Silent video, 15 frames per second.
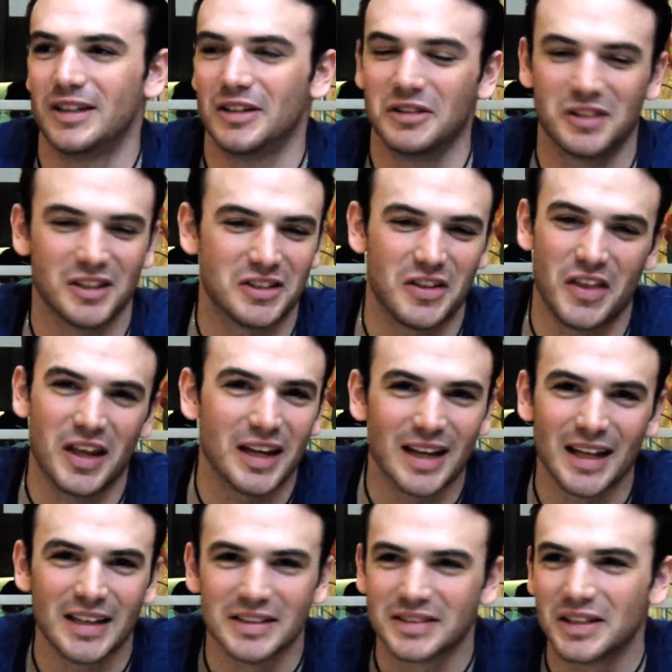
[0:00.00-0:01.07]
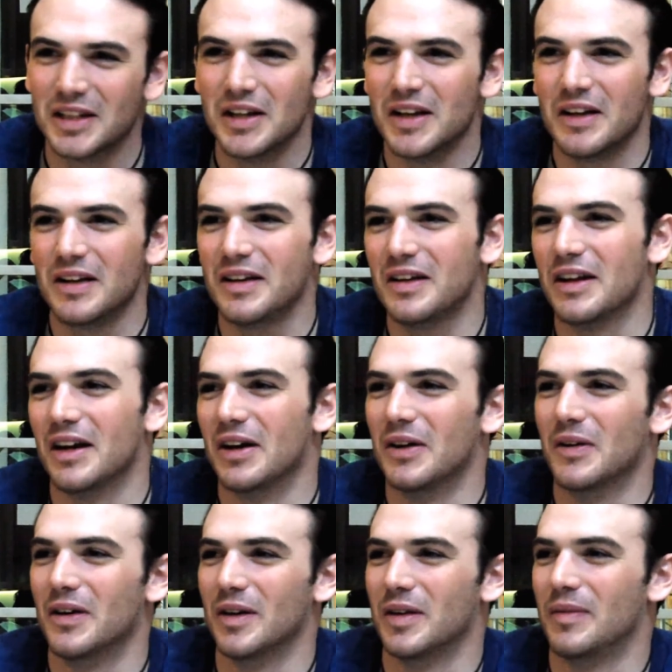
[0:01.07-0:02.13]
no such thing as,
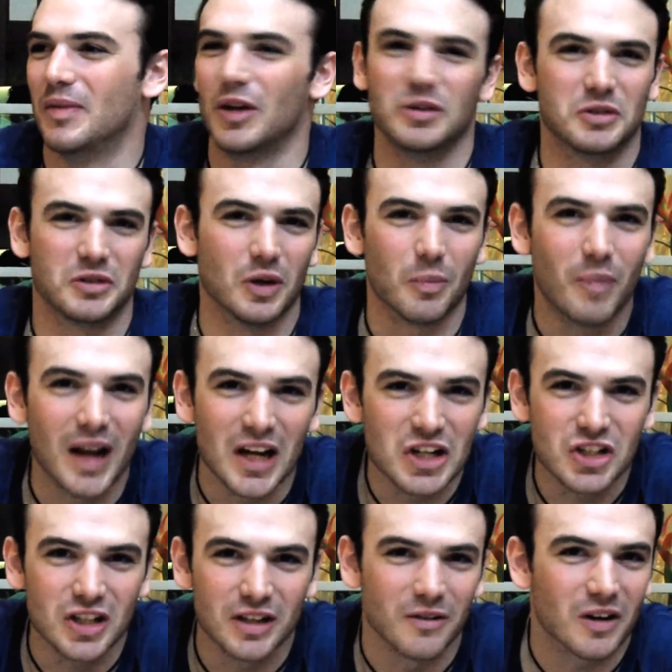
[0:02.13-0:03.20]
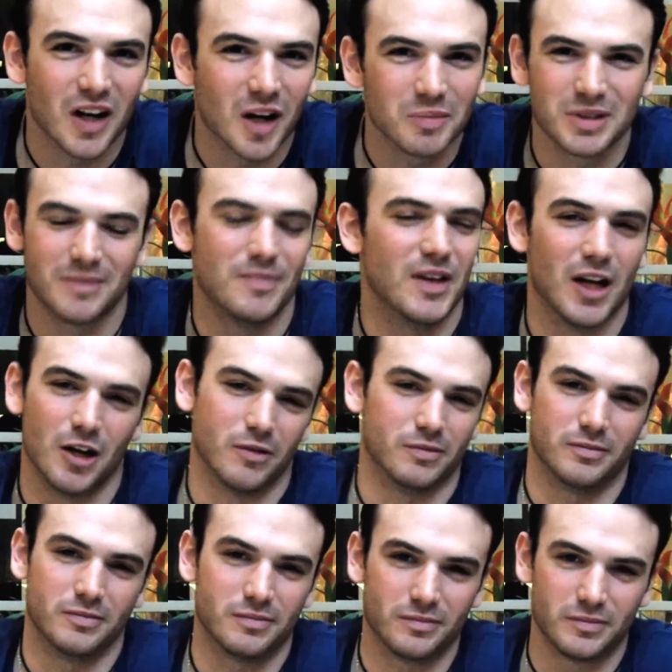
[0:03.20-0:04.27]
those who are patient or come. No.
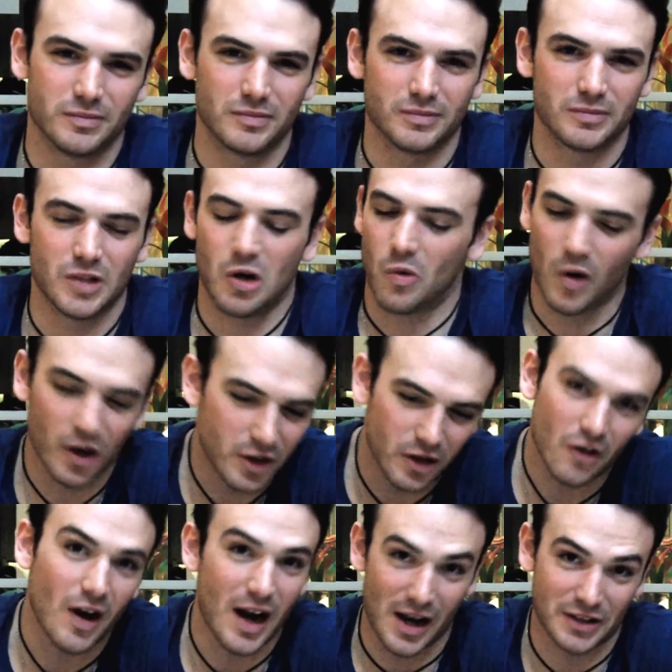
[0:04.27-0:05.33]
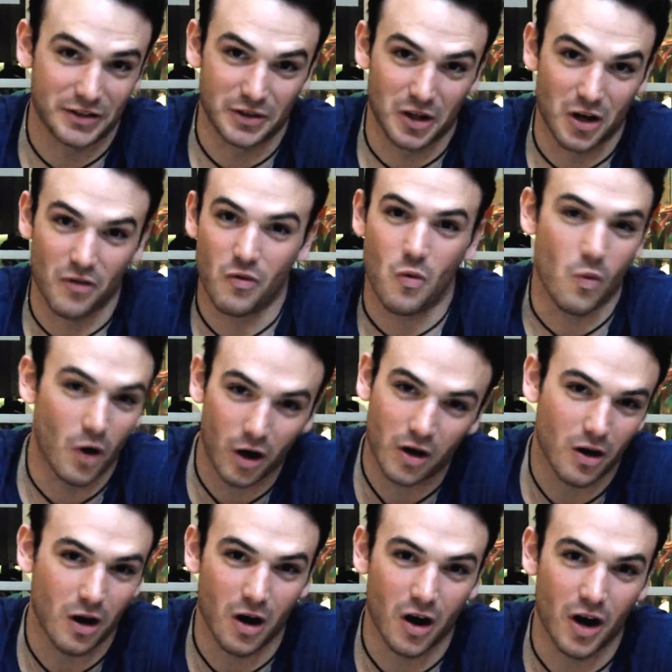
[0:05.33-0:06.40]
Work your ass off.
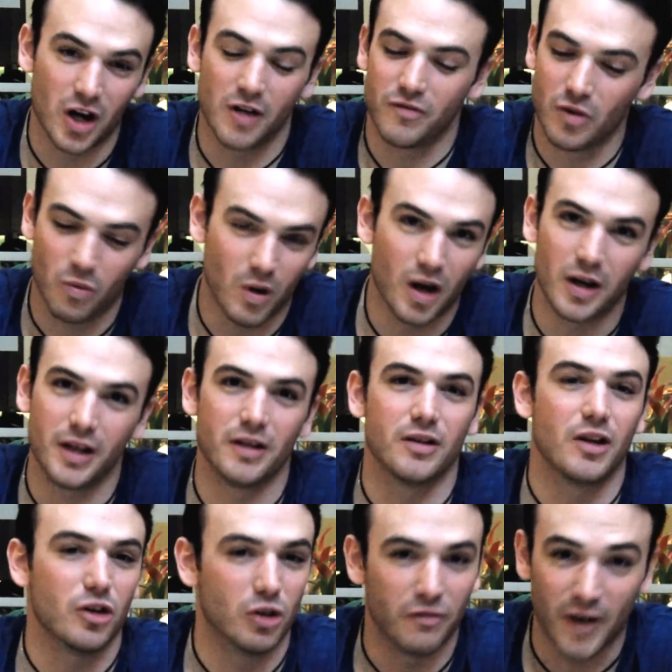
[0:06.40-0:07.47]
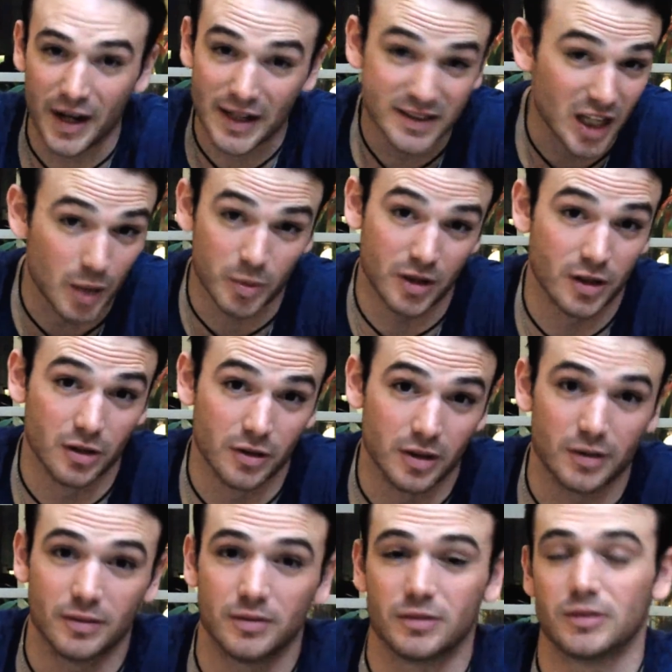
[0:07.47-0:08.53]
Work hard. If you want it, you'll find the time to do
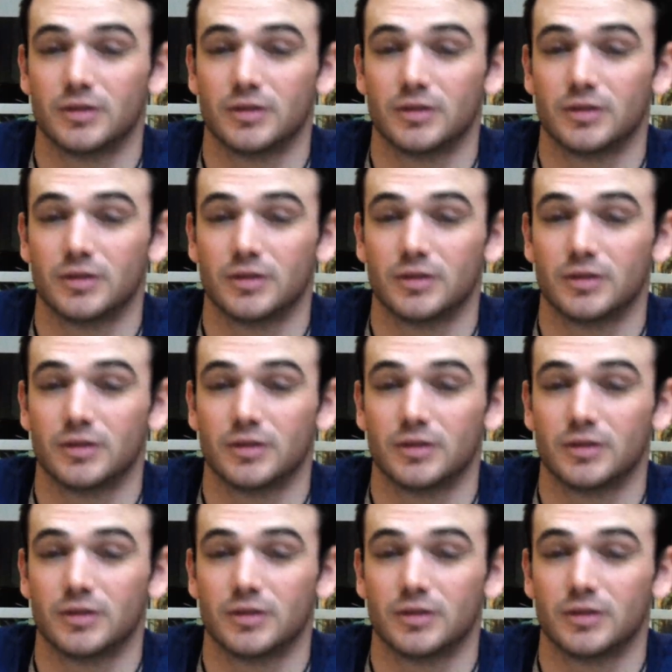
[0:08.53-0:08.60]
it.